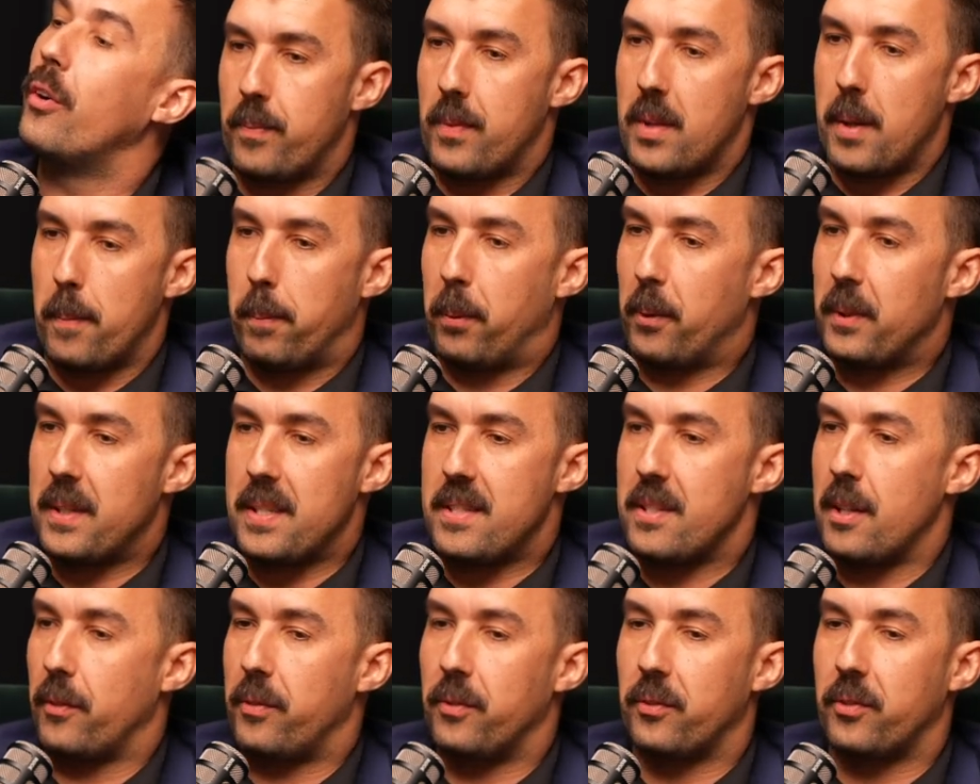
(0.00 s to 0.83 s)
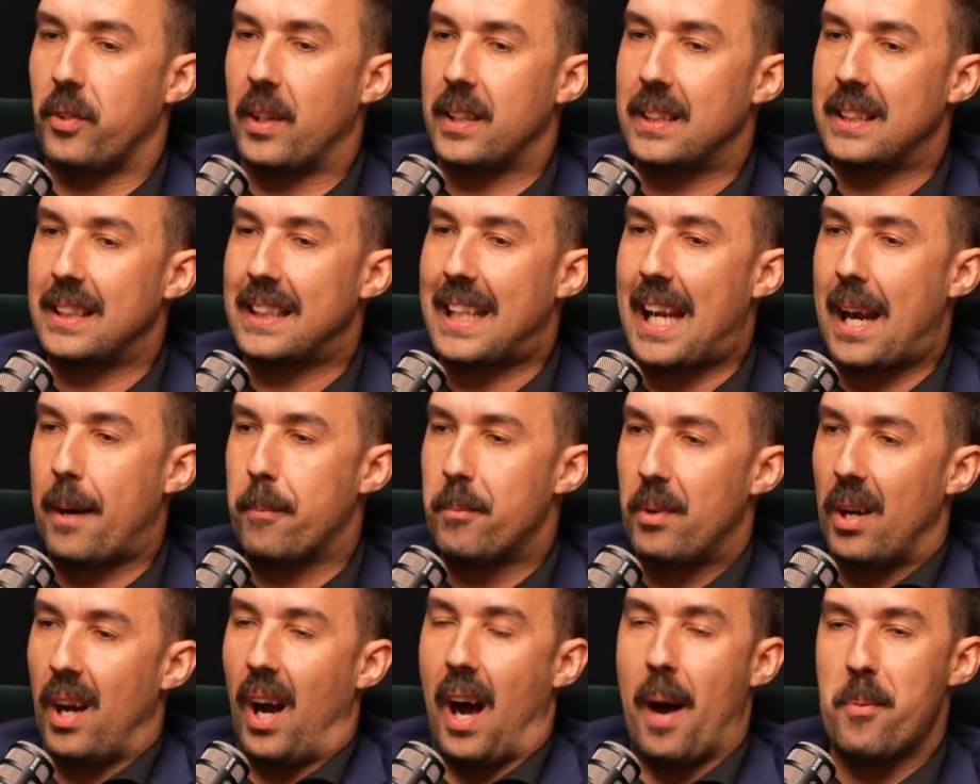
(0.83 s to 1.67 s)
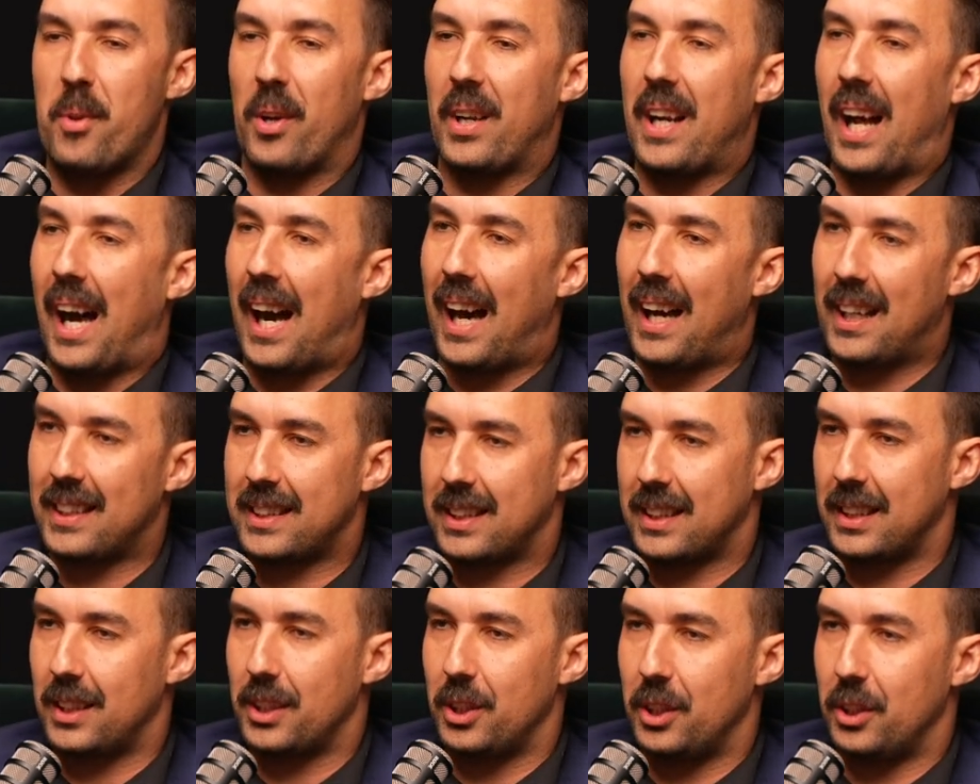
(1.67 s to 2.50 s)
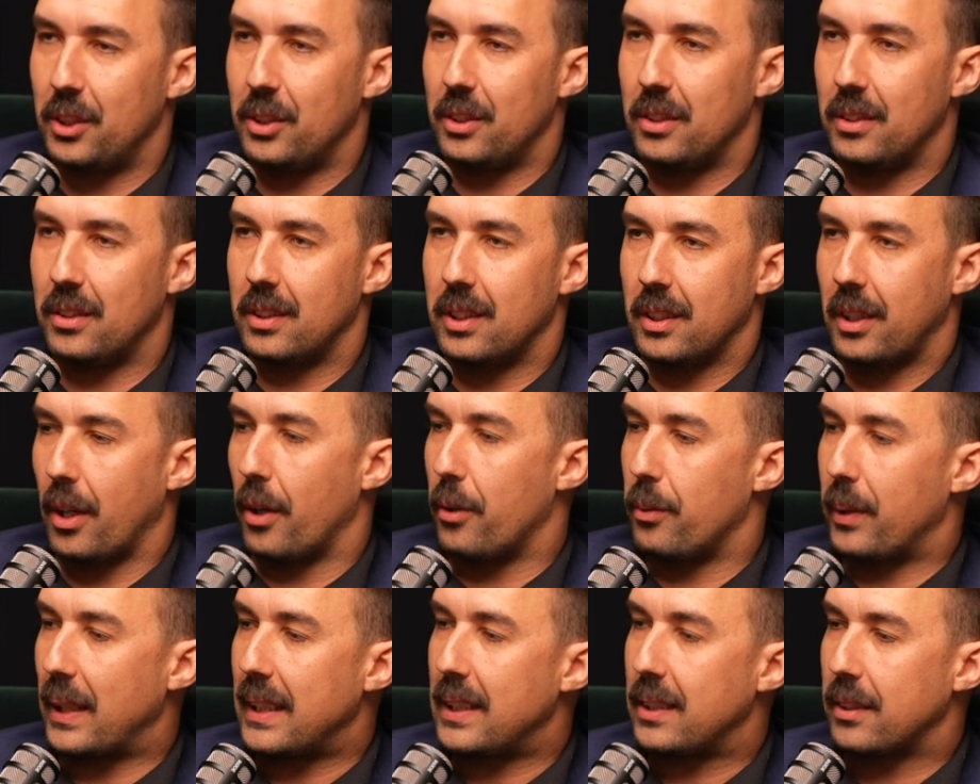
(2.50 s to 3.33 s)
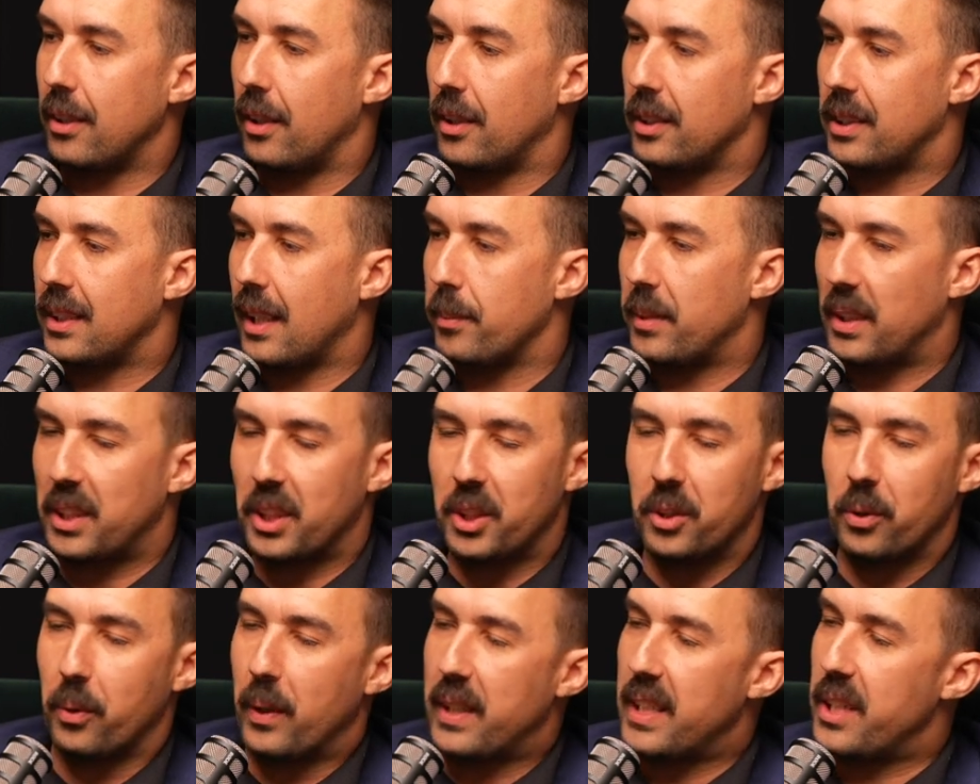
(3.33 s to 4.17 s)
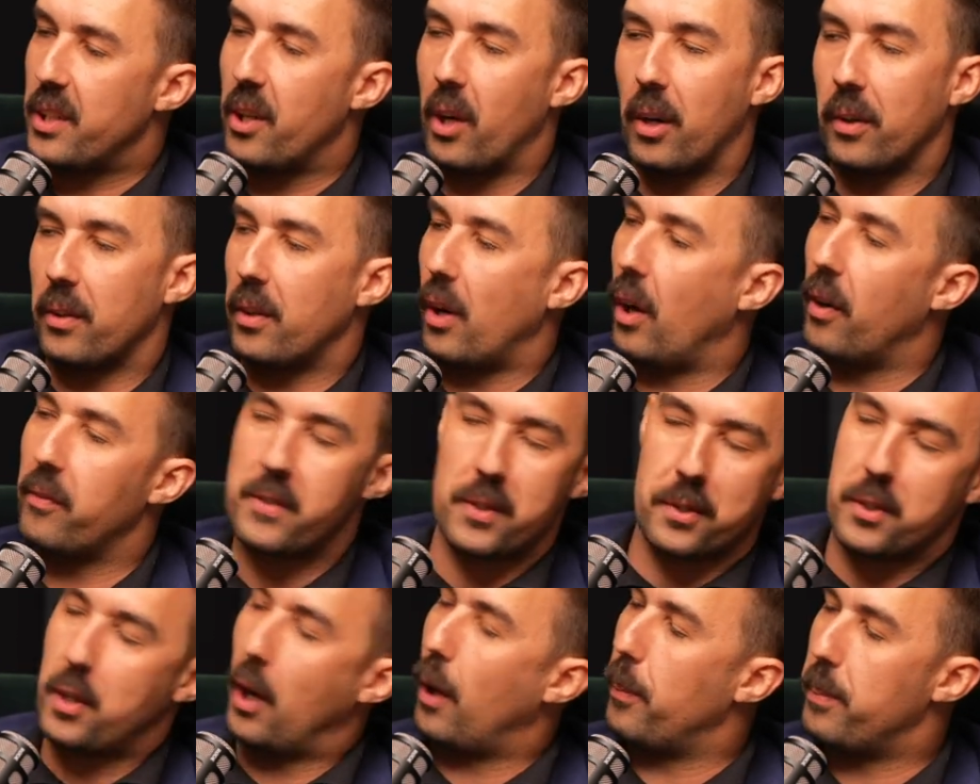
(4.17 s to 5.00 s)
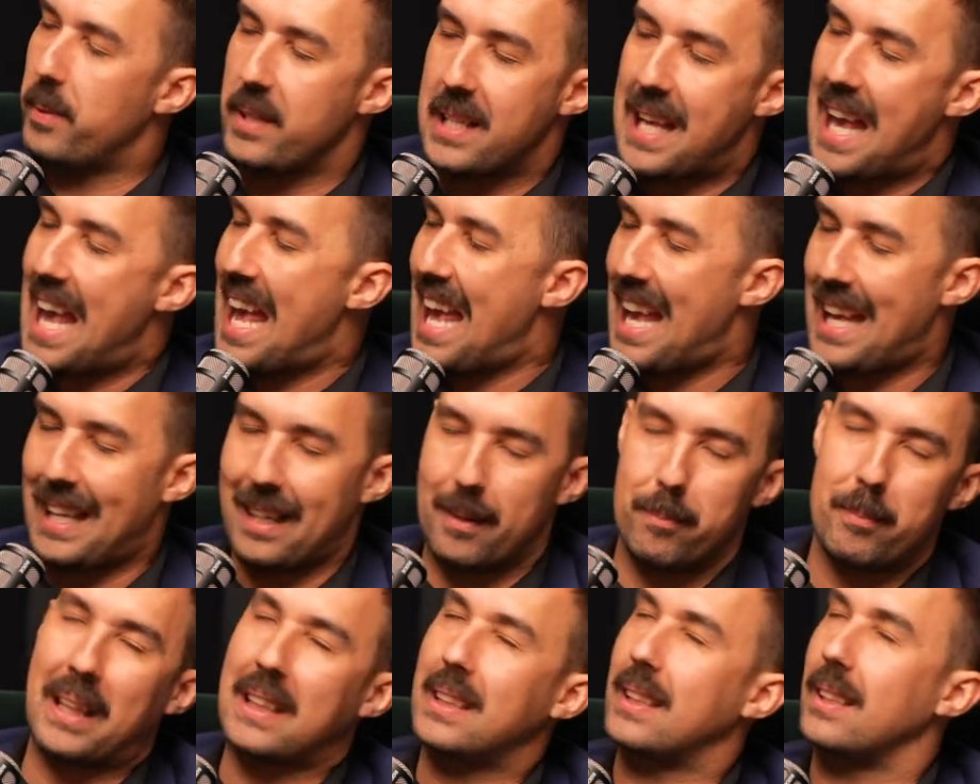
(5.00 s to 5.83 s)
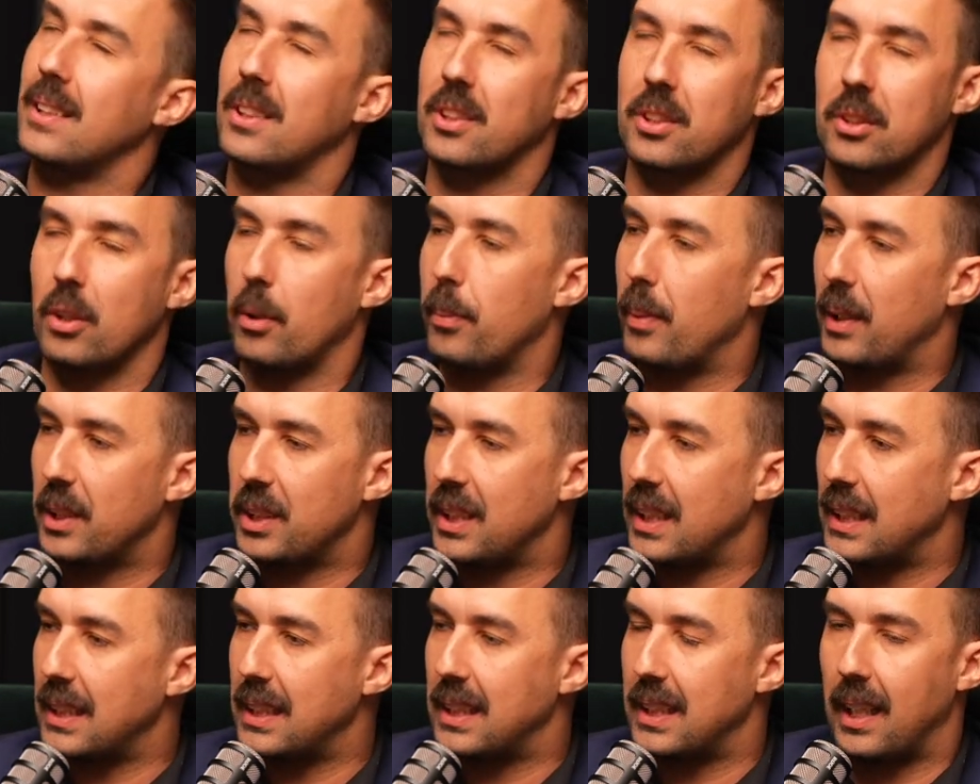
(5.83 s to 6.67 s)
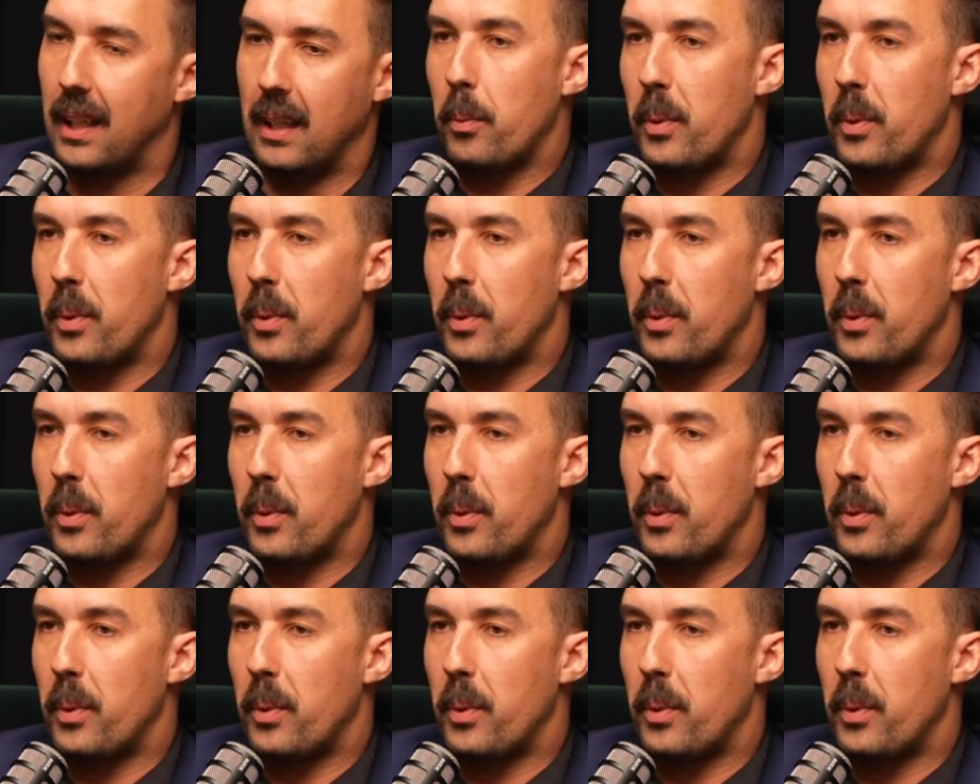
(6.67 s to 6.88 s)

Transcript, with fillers: You put yourself in front of the camera. I'm not asking you to go research something. You already know it off the top of your head. It makes it so much easier.